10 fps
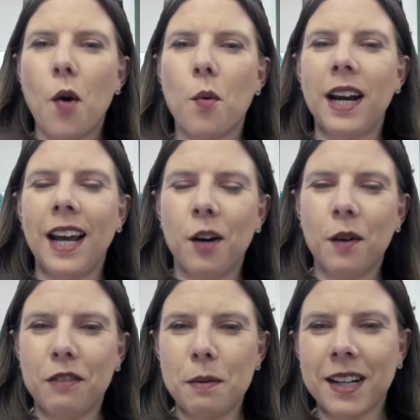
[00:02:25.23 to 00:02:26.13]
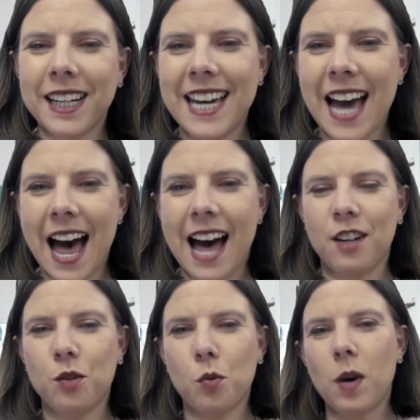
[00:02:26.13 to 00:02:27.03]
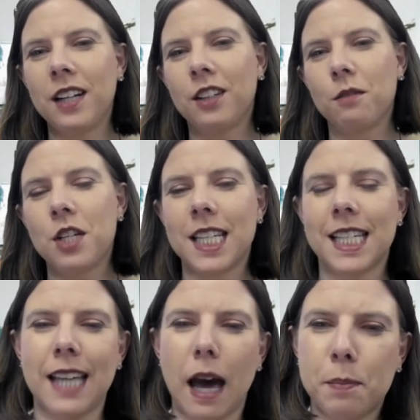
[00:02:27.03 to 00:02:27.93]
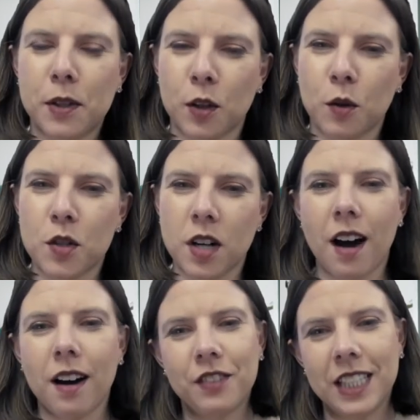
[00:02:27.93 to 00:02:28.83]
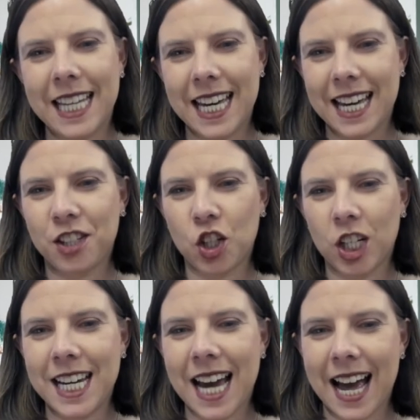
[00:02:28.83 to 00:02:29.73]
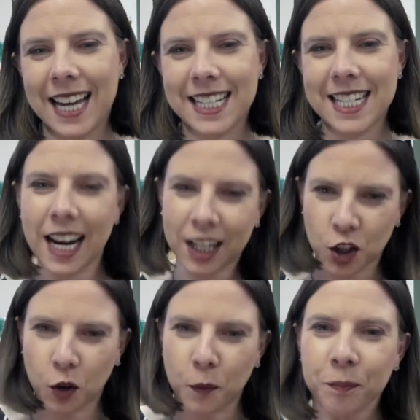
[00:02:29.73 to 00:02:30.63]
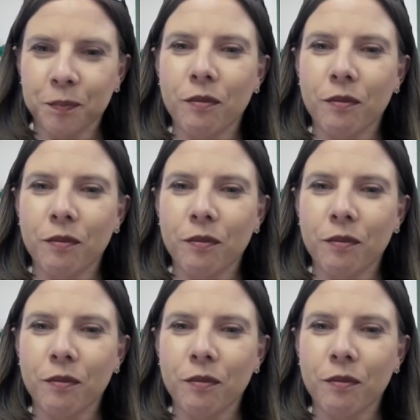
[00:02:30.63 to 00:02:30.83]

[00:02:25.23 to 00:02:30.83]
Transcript: Well, hello everybody and welcome to this episode of the E S G and Tech Show.